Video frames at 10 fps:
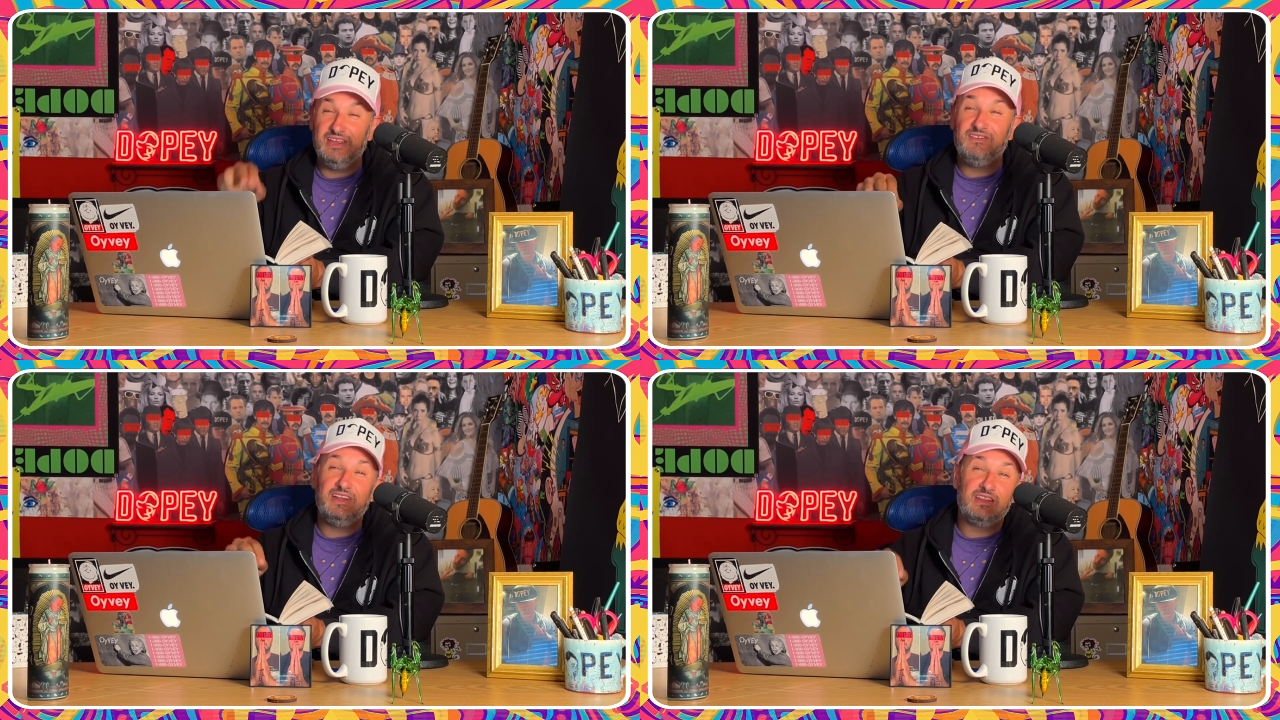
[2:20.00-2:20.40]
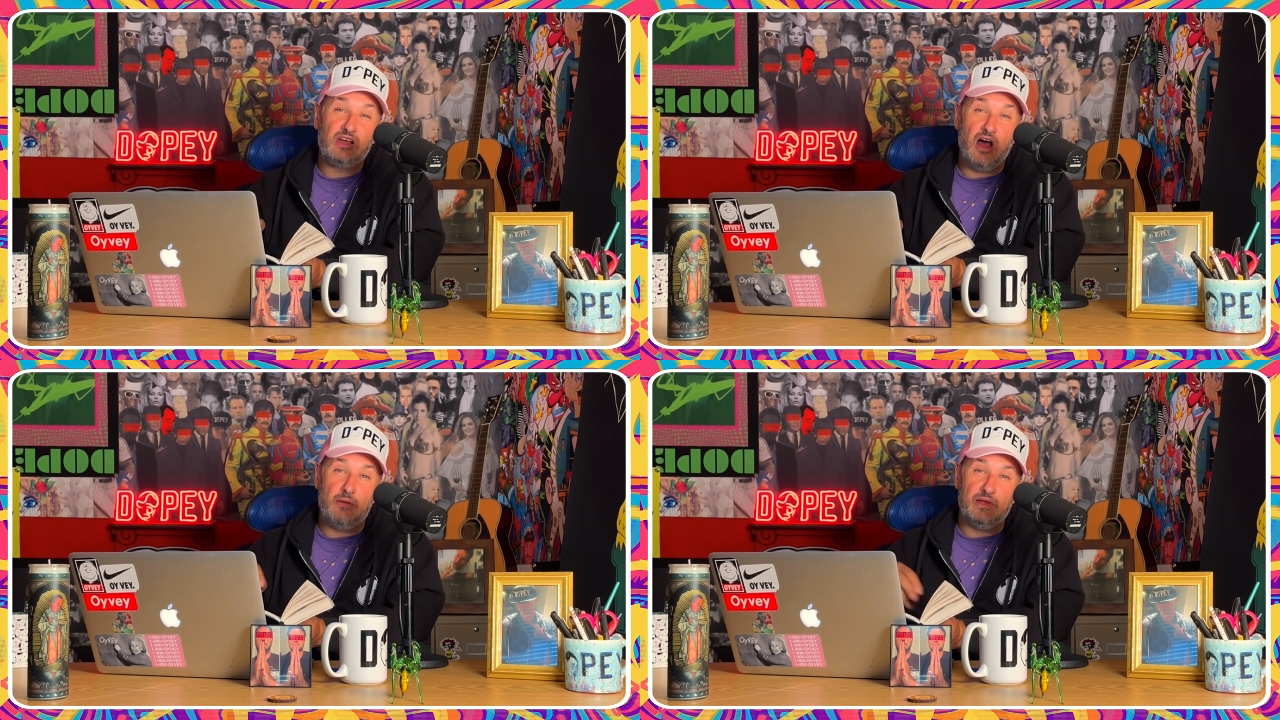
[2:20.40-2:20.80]
leave it in
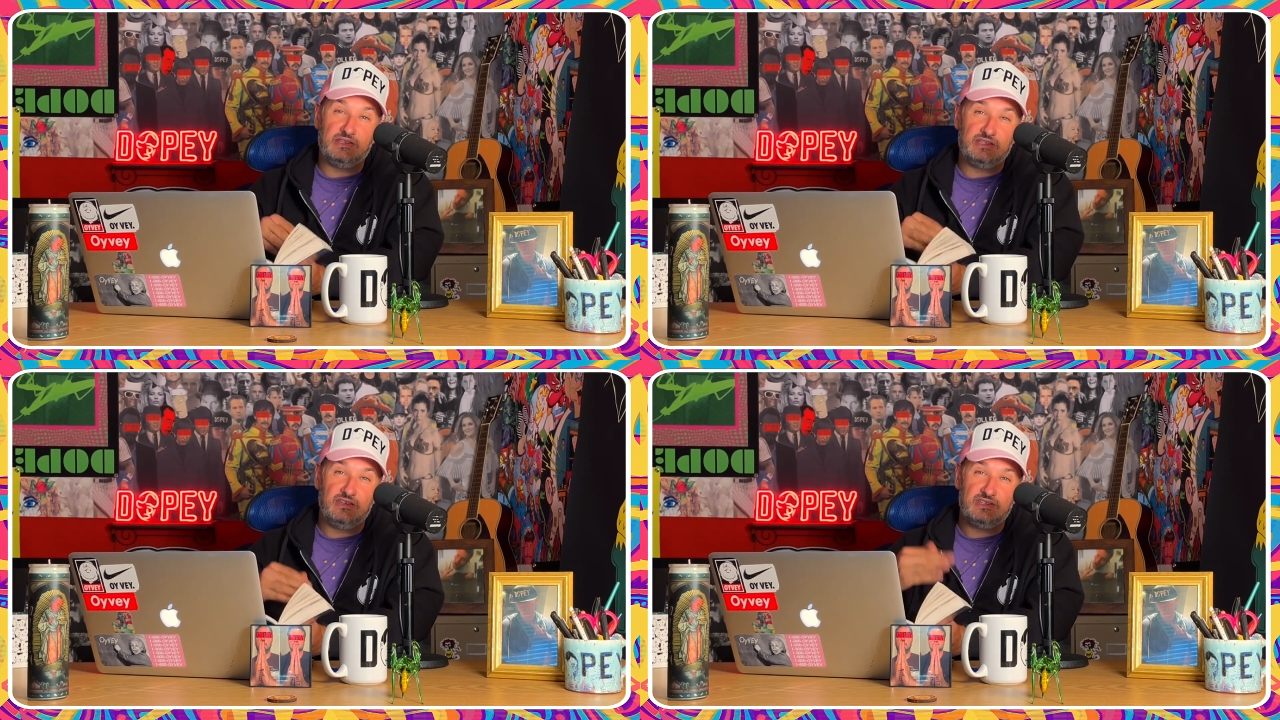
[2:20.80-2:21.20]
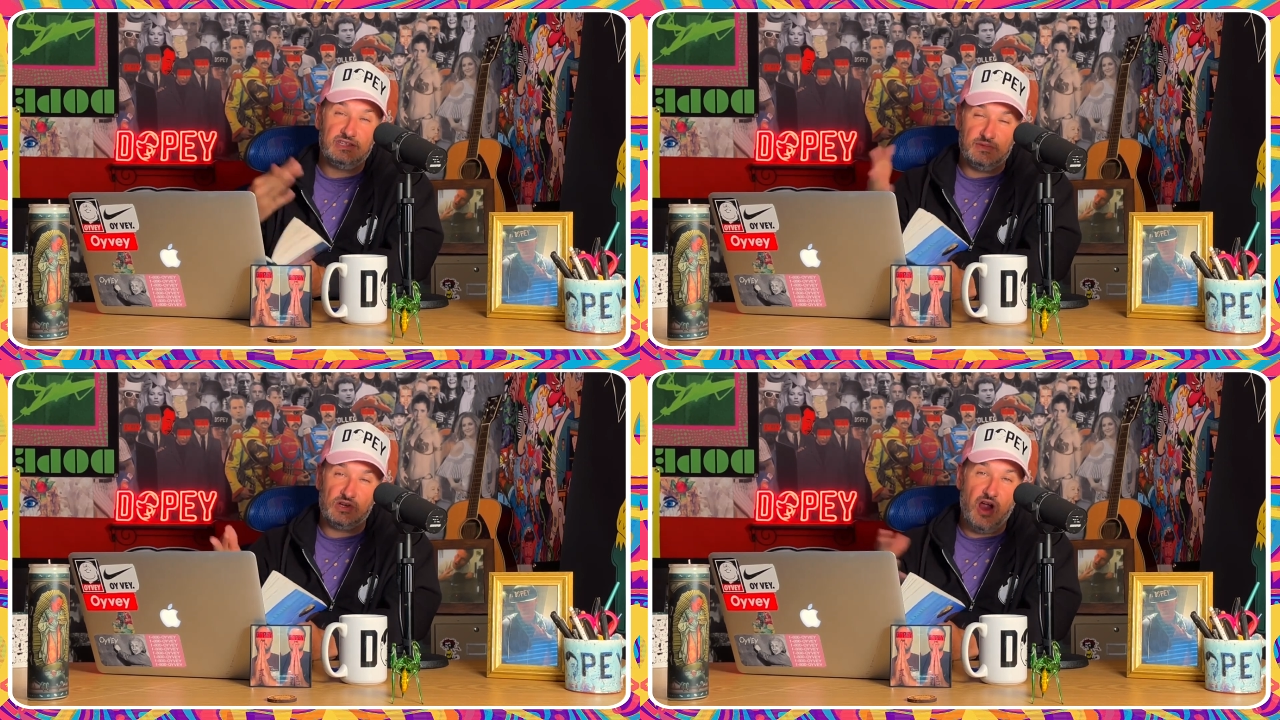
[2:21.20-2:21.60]
the comments.
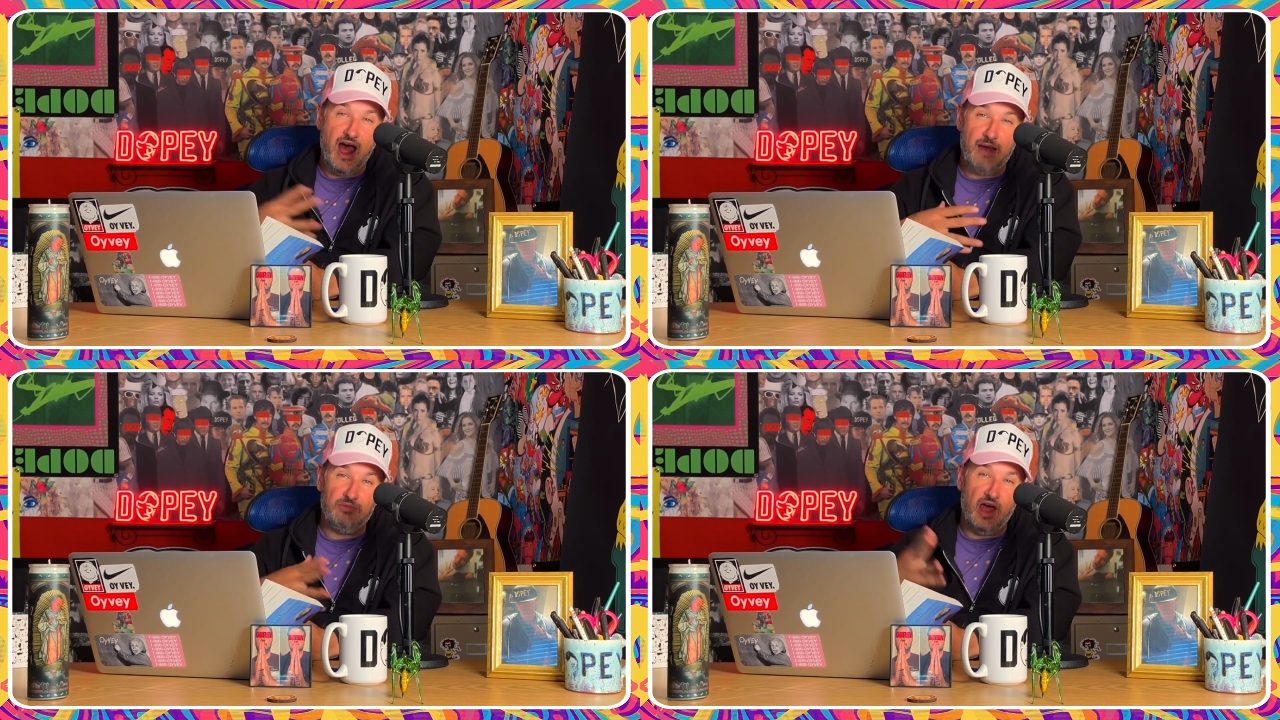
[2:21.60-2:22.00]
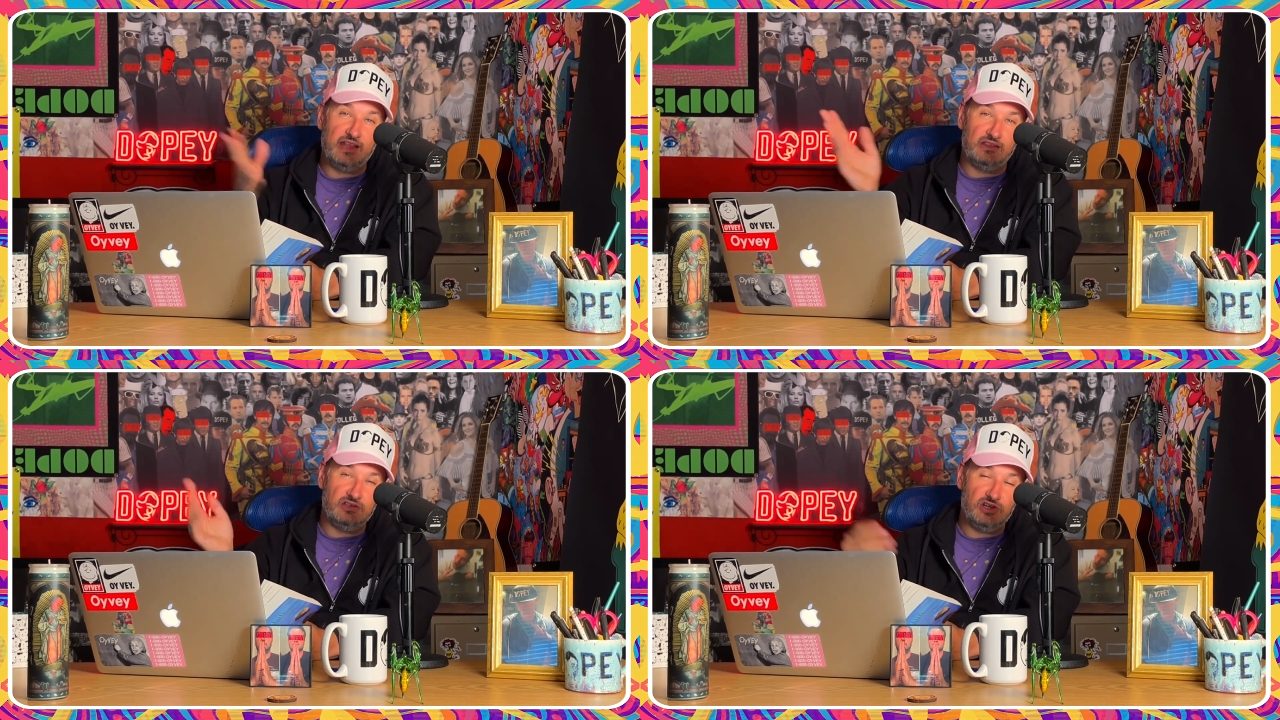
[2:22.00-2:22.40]
Subscribe,
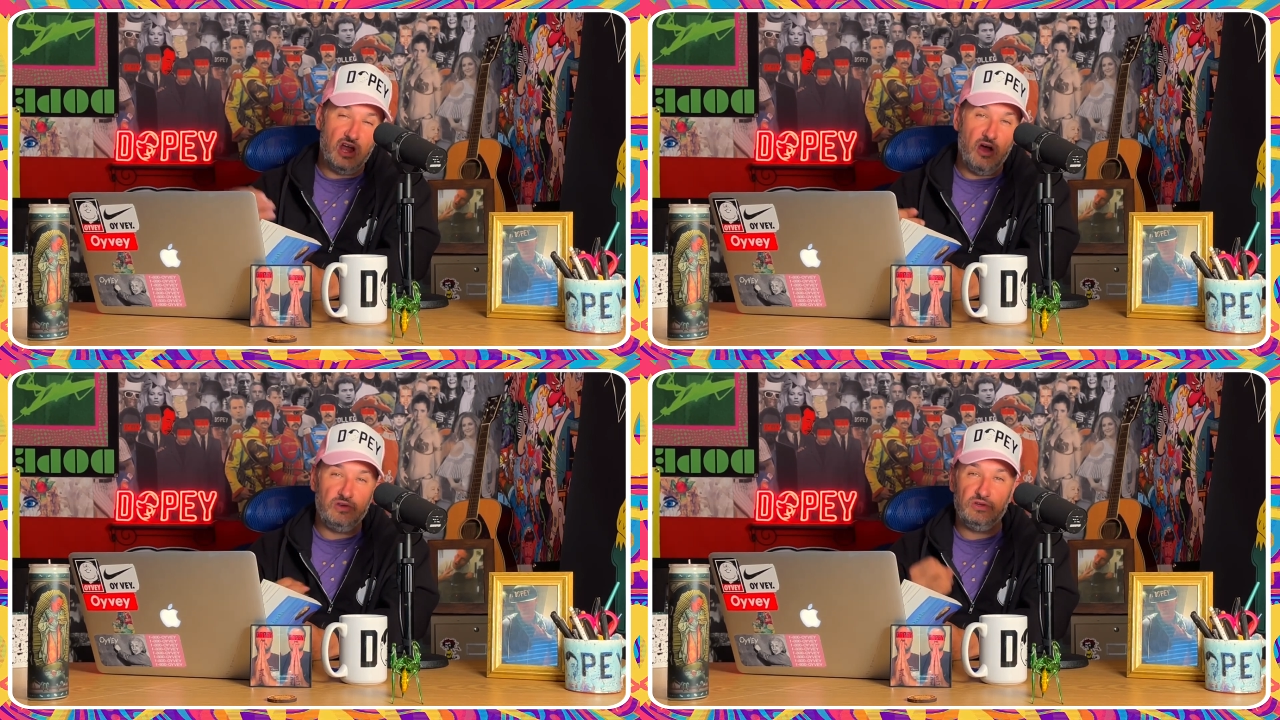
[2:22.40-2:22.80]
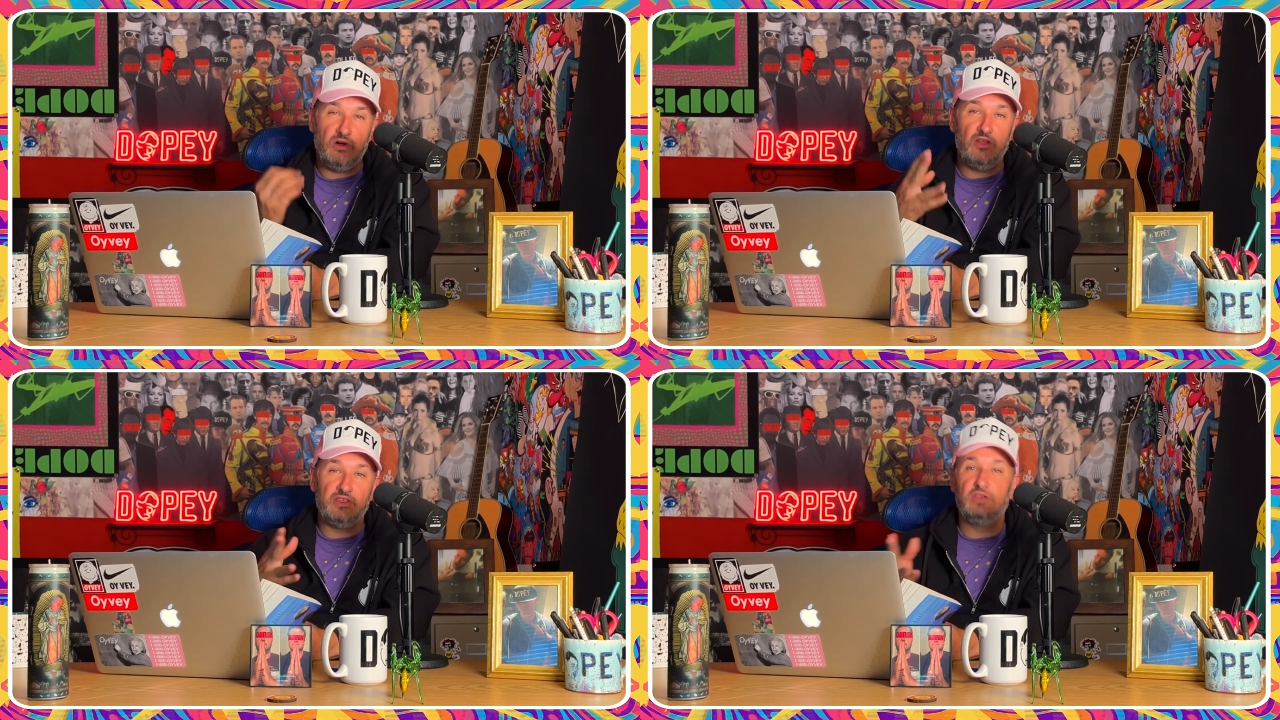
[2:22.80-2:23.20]
like the show,
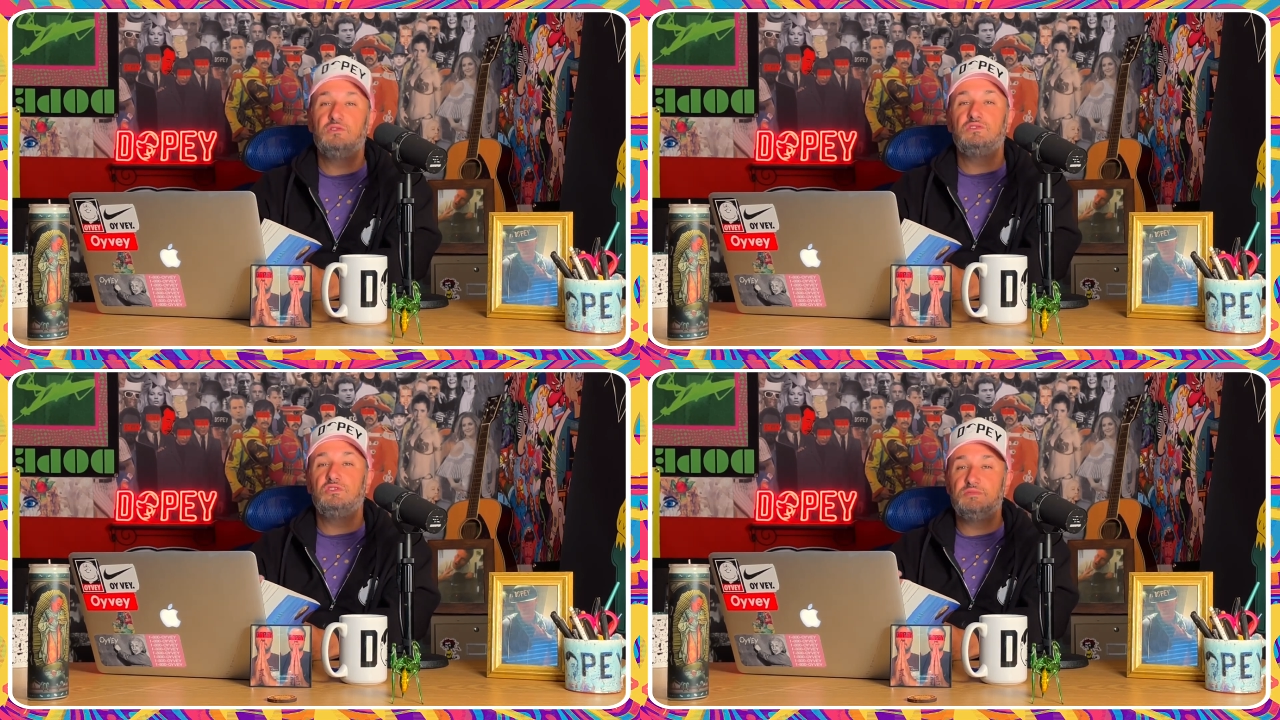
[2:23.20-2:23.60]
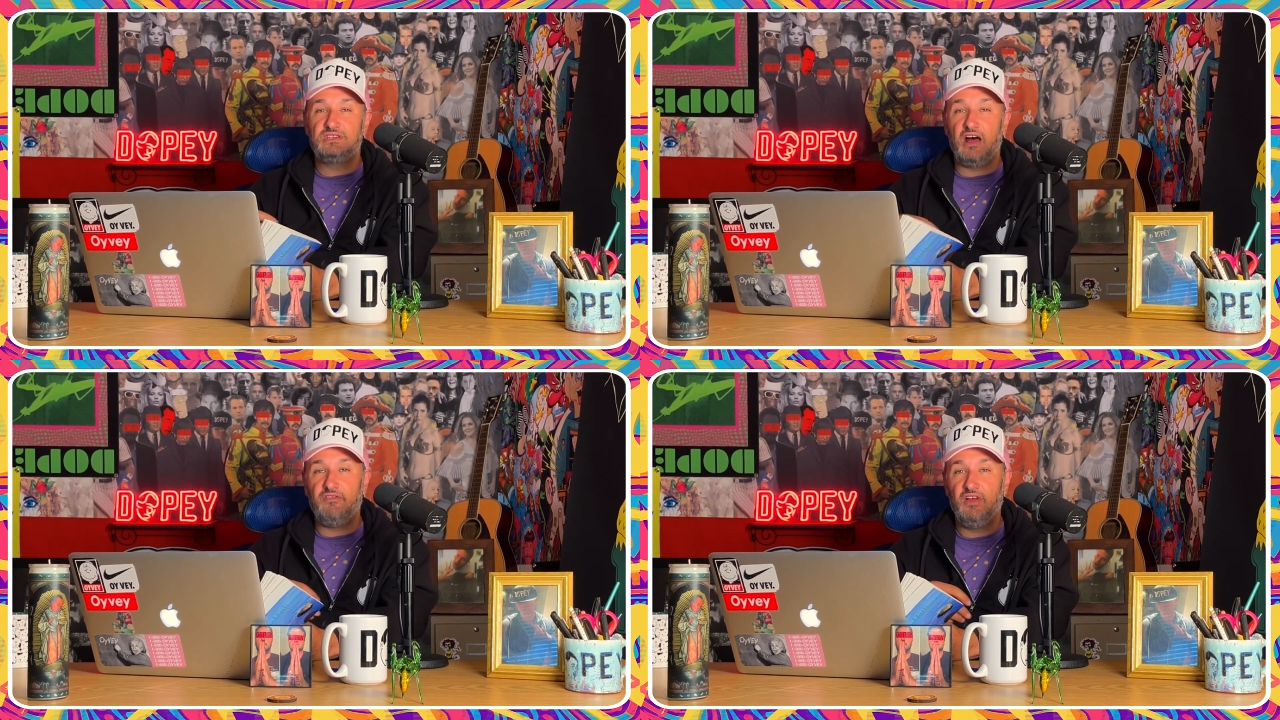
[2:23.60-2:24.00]
do all the YouTube
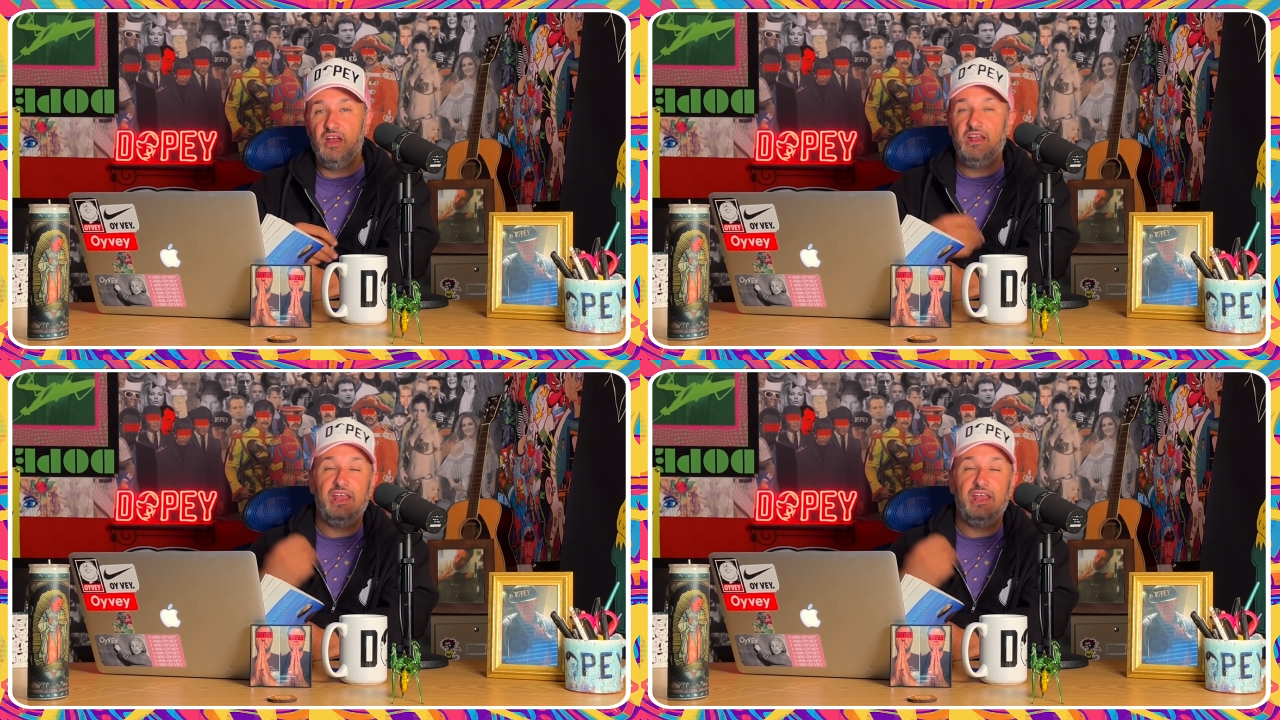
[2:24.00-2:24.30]
stuff.